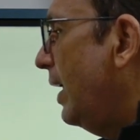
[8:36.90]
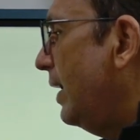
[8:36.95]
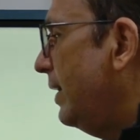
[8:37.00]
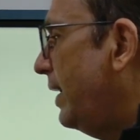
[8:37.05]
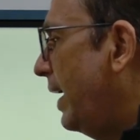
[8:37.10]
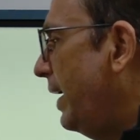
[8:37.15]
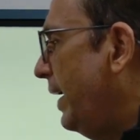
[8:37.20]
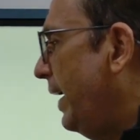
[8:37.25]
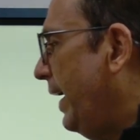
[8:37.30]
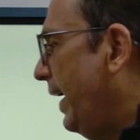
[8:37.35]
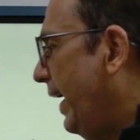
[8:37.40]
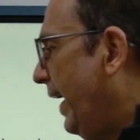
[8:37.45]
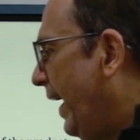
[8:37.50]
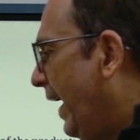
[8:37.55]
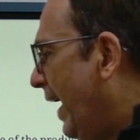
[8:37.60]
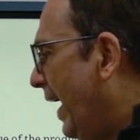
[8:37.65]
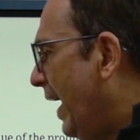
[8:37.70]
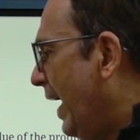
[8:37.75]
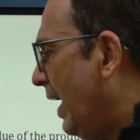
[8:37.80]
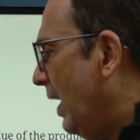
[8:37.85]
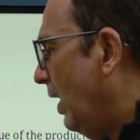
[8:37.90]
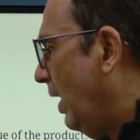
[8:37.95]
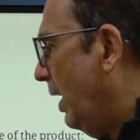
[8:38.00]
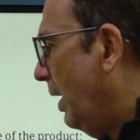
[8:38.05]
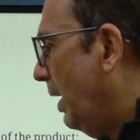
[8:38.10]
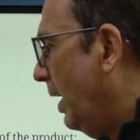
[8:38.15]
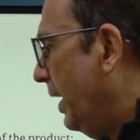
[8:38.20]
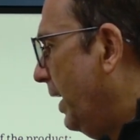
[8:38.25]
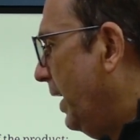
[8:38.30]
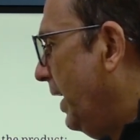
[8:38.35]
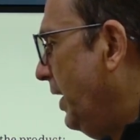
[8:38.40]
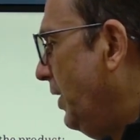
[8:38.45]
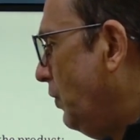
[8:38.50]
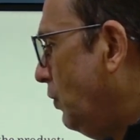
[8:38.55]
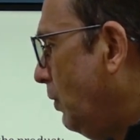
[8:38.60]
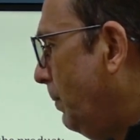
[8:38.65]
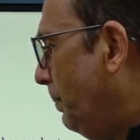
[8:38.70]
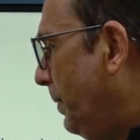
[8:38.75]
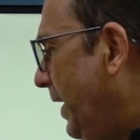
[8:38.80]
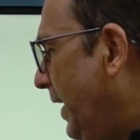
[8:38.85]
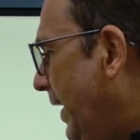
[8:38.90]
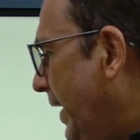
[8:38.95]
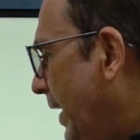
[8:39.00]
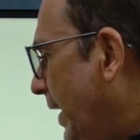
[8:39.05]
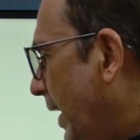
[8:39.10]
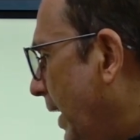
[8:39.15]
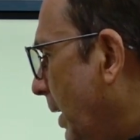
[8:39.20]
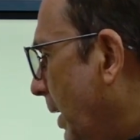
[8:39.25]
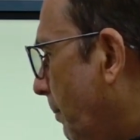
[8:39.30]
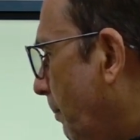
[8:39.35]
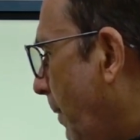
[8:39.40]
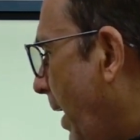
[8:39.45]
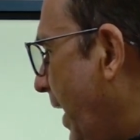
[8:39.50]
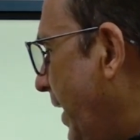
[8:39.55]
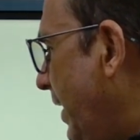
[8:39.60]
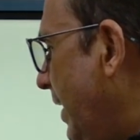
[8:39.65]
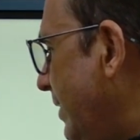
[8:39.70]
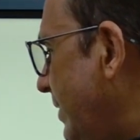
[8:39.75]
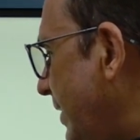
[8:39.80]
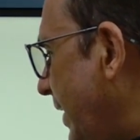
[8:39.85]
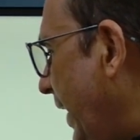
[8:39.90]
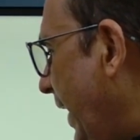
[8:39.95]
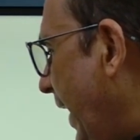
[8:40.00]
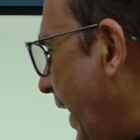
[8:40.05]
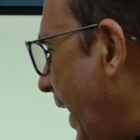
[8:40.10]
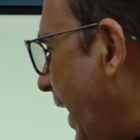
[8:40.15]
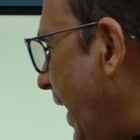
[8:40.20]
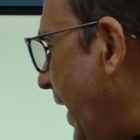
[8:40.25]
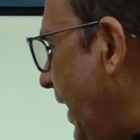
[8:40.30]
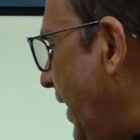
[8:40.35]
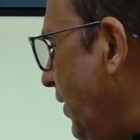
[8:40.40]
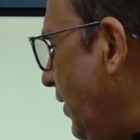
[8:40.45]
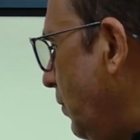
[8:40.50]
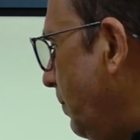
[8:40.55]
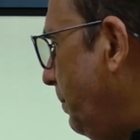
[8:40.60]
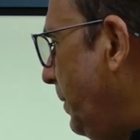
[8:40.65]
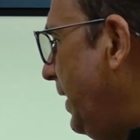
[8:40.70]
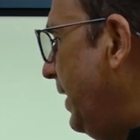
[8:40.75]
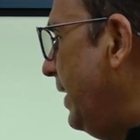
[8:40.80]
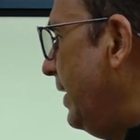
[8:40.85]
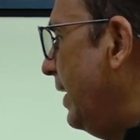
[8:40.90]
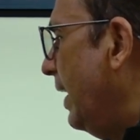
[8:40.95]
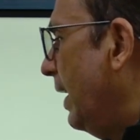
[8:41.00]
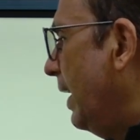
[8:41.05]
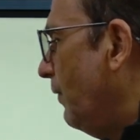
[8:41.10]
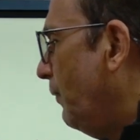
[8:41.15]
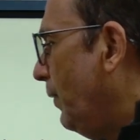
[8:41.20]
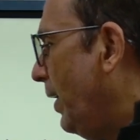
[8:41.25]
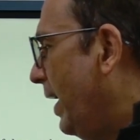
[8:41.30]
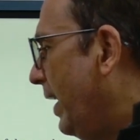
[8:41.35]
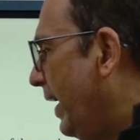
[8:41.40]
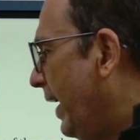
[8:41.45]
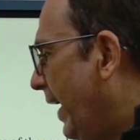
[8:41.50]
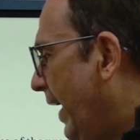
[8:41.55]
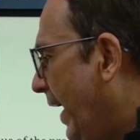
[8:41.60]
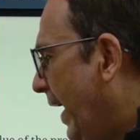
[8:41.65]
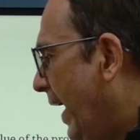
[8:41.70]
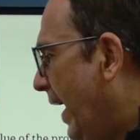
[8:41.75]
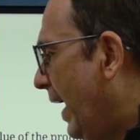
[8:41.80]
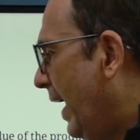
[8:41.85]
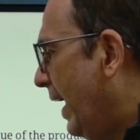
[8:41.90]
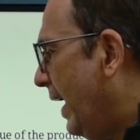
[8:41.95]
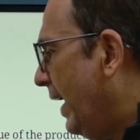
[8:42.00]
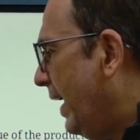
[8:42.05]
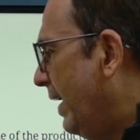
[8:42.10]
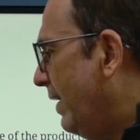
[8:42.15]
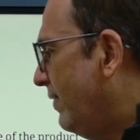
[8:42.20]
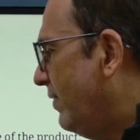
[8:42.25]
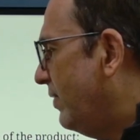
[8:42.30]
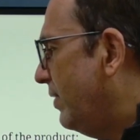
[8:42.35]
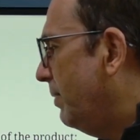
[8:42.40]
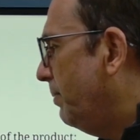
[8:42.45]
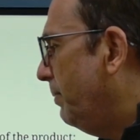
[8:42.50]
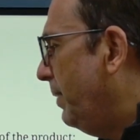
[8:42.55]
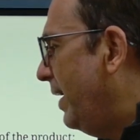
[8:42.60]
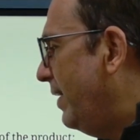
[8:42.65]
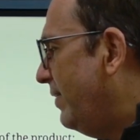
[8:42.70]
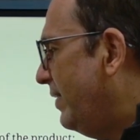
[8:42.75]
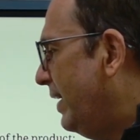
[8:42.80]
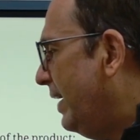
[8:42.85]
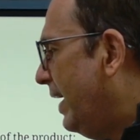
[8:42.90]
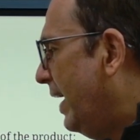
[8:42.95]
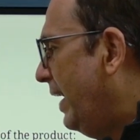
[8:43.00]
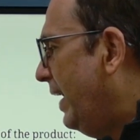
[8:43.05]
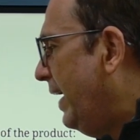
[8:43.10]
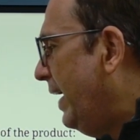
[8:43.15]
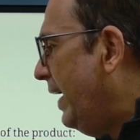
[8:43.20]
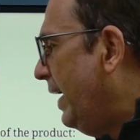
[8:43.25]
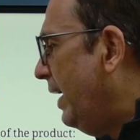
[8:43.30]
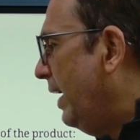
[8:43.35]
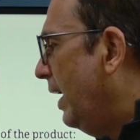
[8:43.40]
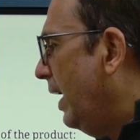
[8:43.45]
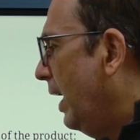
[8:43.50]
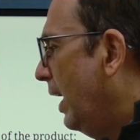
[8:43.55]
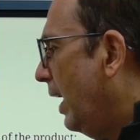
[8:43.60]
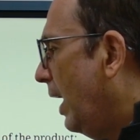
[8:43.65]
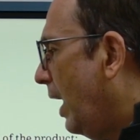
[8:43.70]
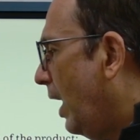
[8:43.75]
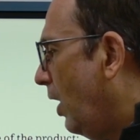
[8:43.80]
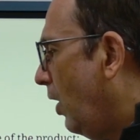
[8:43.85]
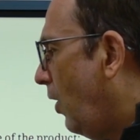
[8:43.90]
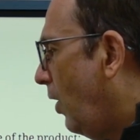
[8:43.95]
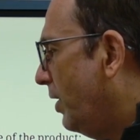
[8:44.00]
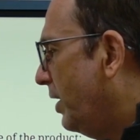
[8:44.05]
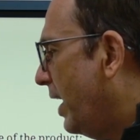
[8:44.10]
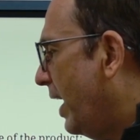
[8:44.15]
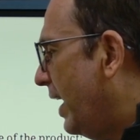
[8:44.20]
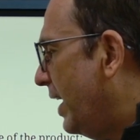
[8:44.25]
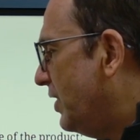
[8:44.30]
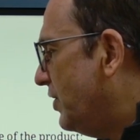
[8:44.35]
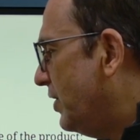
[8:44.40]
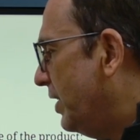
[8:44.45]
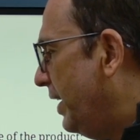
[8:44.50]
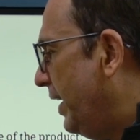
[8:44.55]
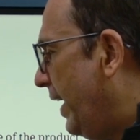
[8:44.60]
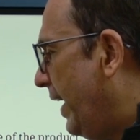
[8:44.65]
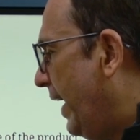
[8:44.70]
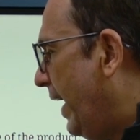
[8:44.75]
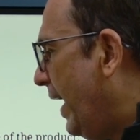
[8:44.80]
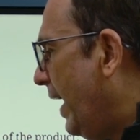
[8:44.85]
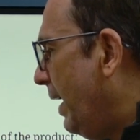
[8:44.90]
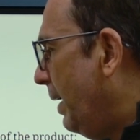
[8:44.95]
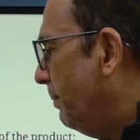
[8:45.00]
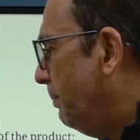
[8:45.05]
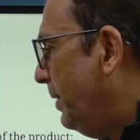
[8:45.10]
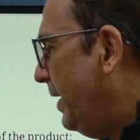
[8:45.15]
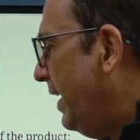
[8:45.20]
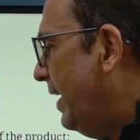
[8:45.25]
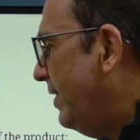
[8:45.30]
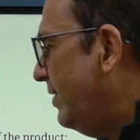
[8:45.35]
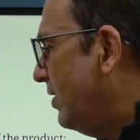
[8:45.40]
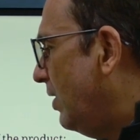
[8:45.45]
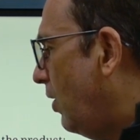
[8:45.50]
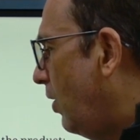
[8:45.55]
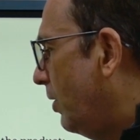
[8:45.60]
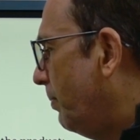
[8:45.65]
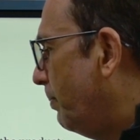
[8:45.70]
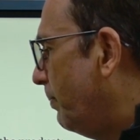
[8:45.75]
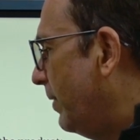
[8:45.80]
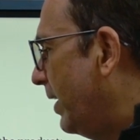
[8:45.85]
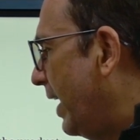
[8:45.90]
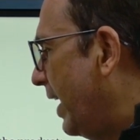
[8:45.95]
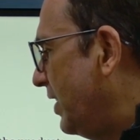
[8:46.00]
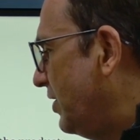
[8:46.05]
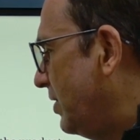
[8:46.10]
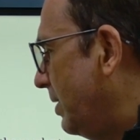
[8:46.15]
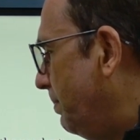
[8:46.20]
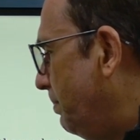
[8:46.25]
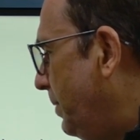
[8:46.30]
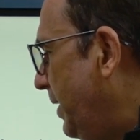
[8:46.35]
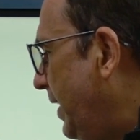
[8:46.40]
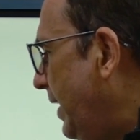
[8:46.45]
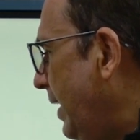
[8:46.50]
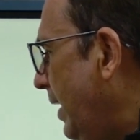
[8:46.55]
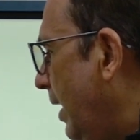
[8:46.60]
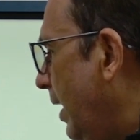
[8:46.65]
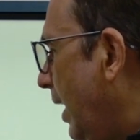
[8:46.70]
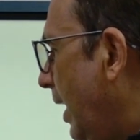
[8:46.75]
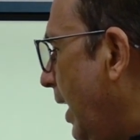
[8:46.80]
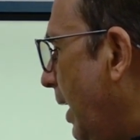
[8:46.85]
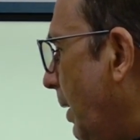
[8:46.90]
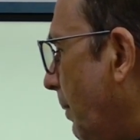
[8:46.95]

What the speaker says: then A into B minus A into B, where A is basically along direction A, B is along direction B,